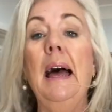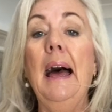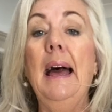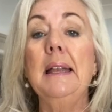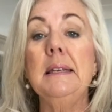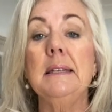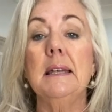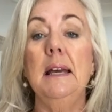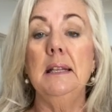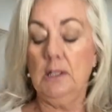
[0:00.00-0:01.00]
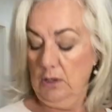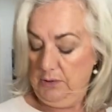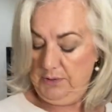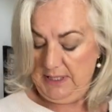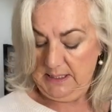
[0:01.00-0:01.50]
And it's
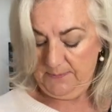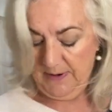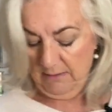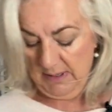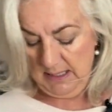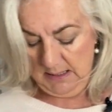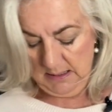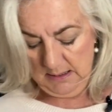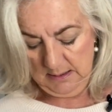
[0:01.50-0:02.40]
got these very